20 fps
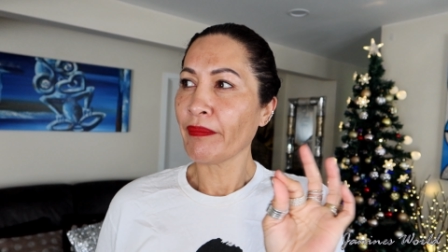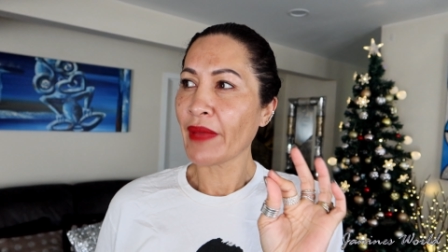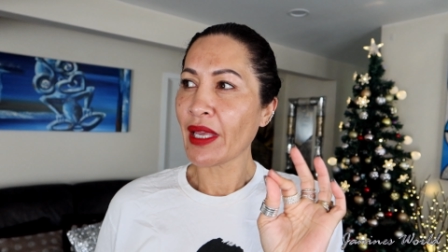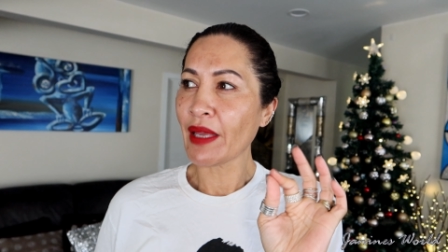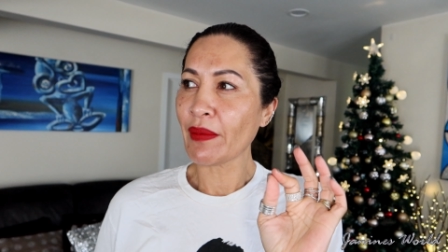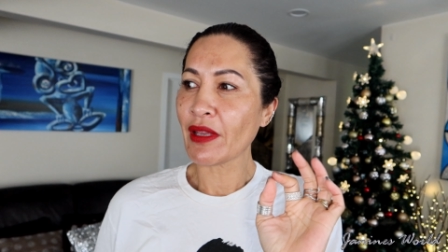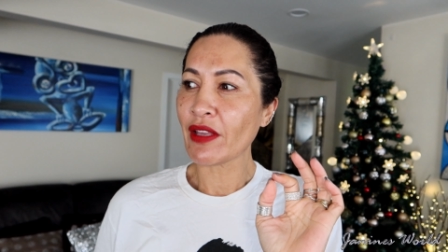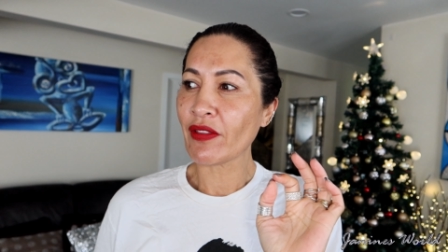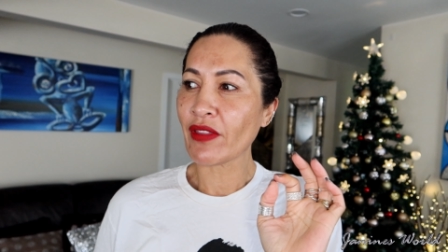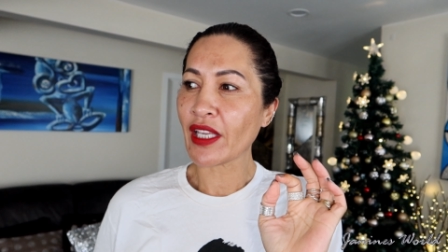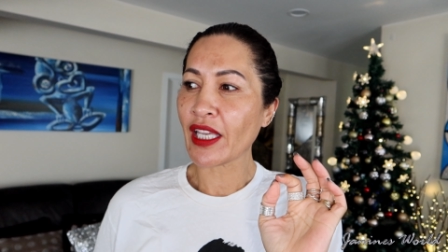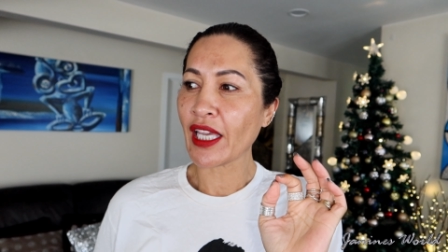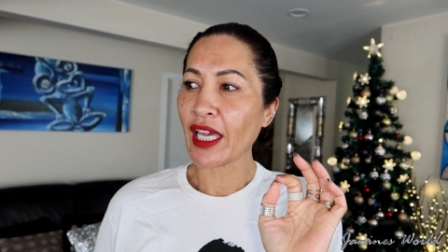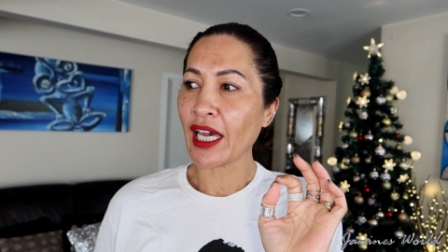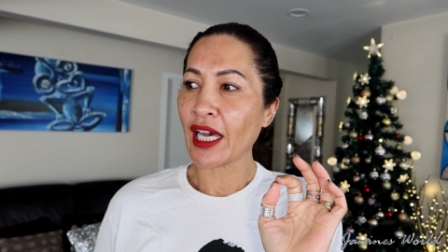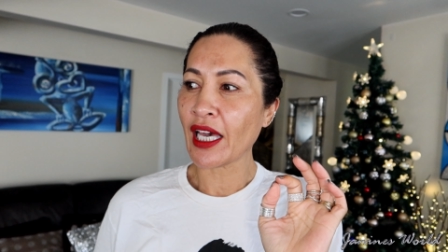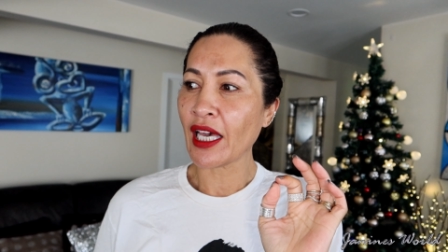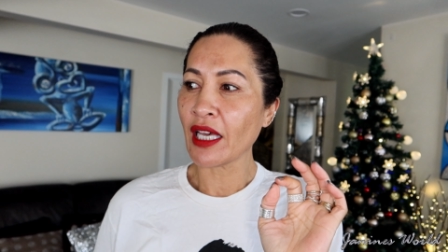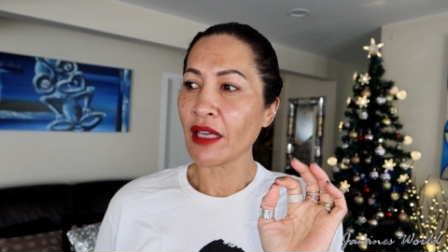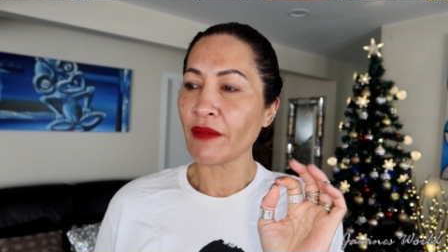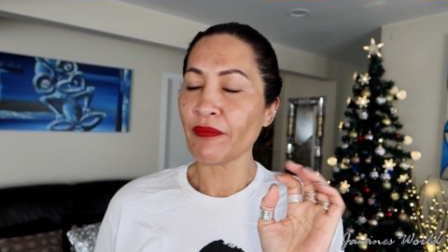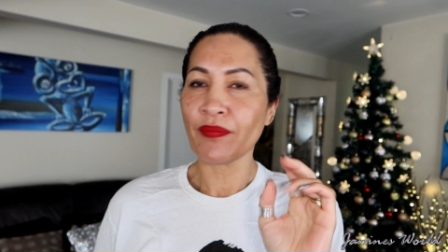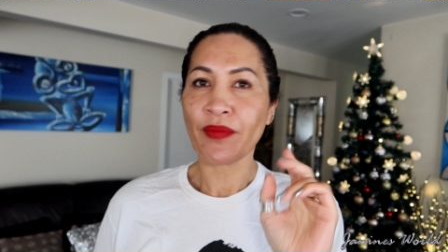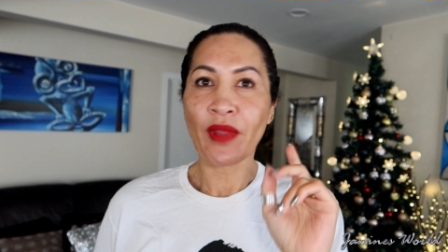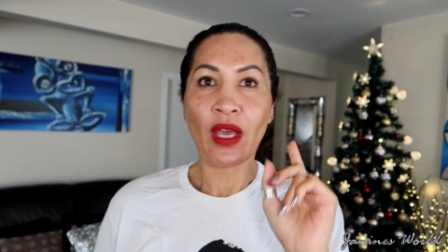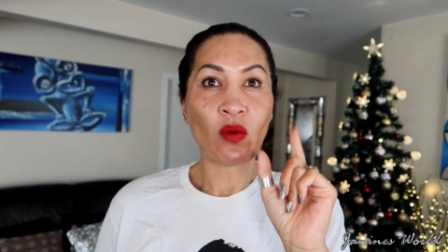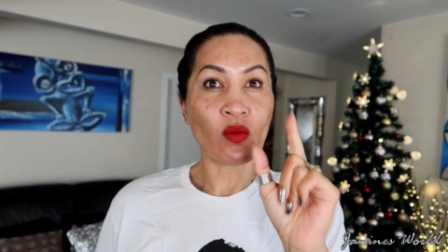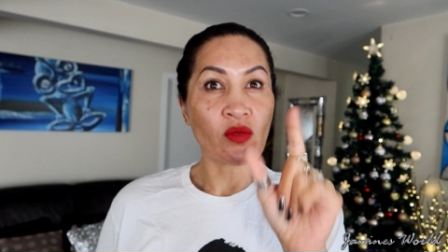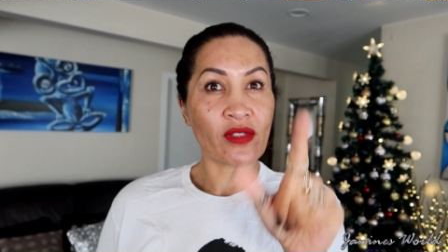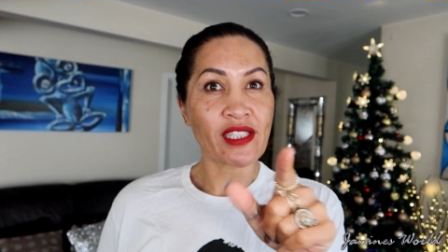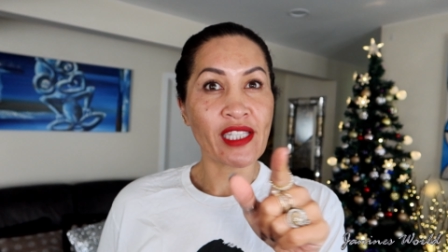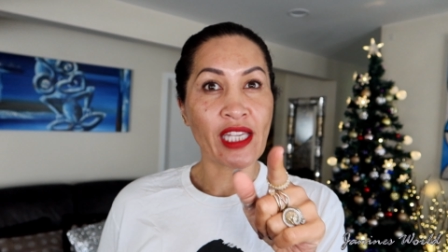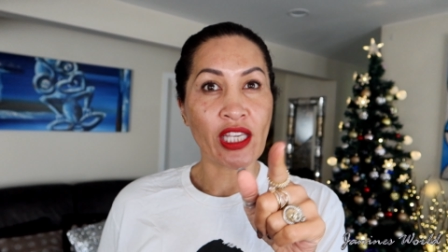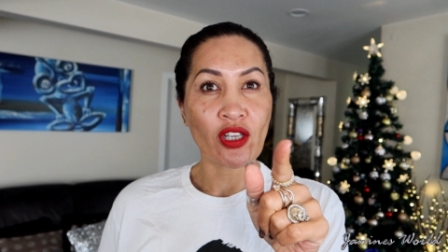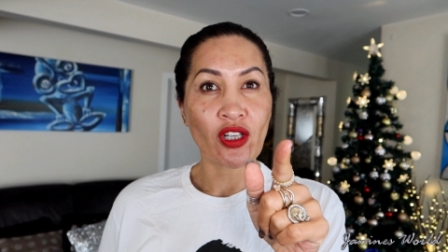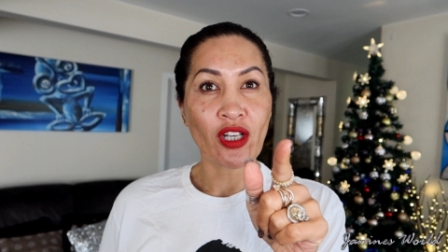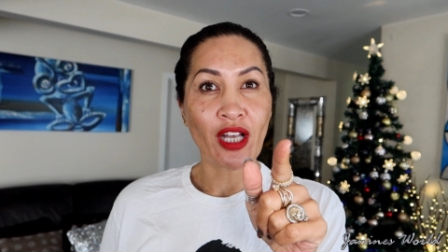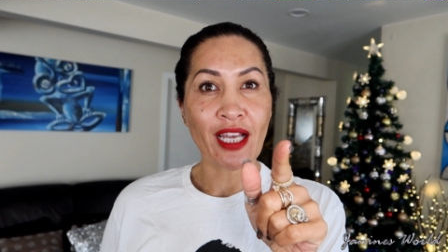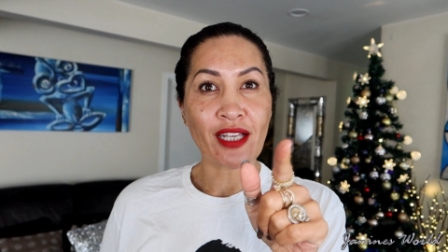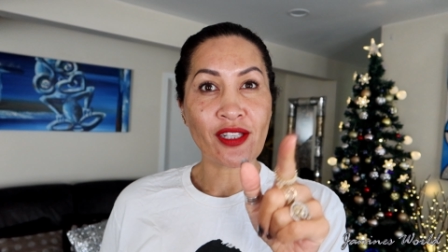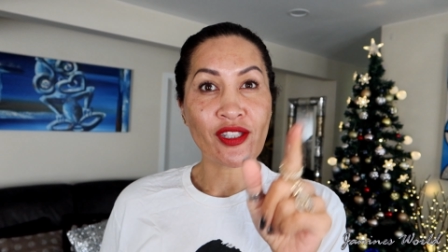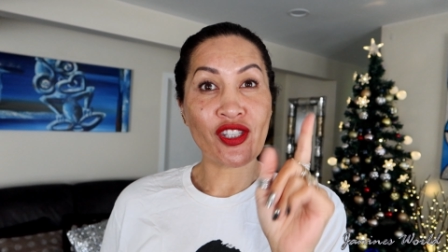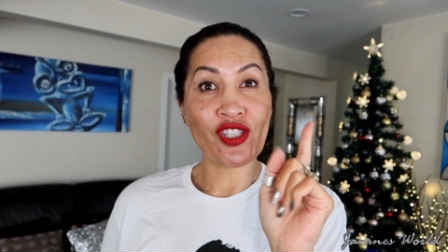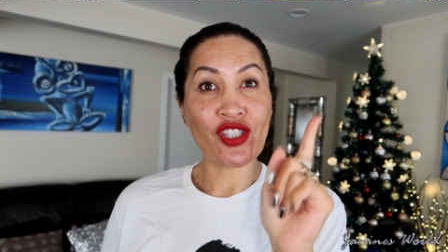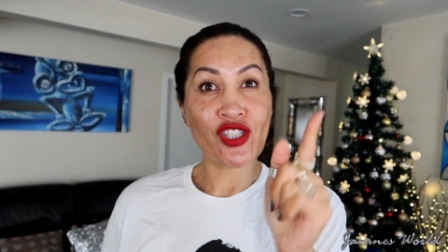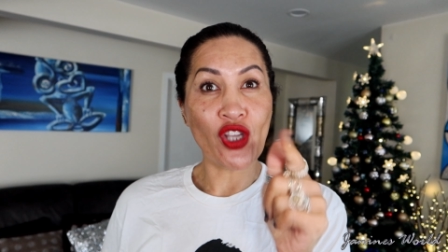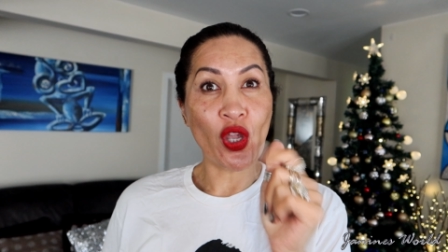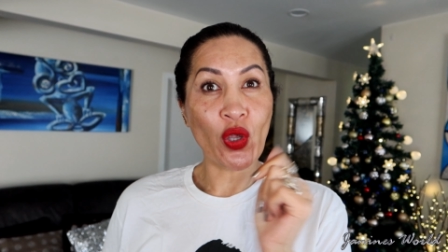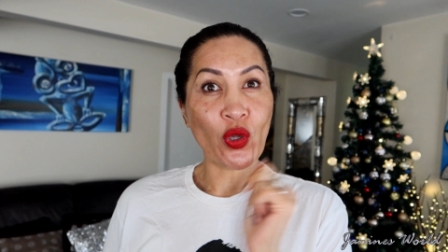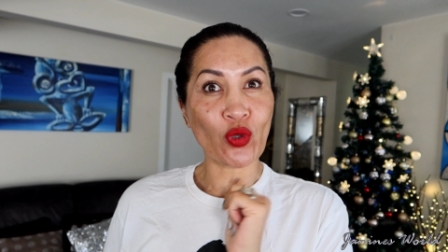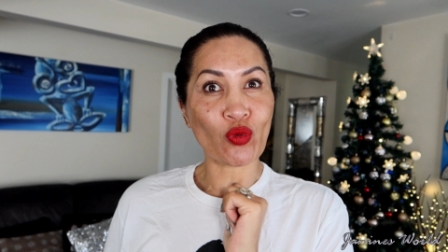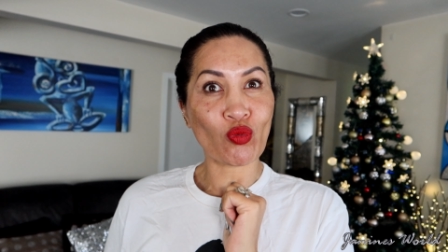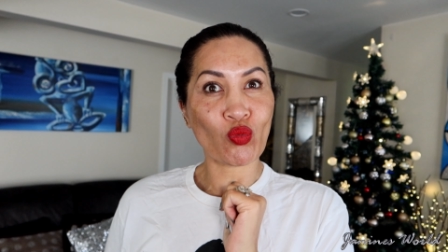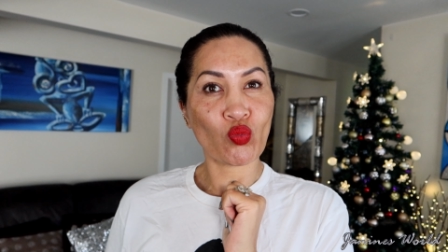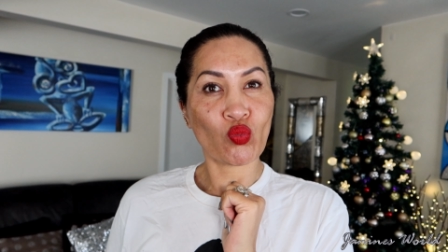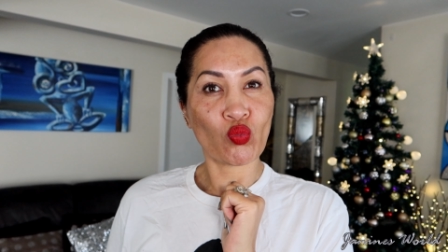maybe in the car. I will see you guys soon.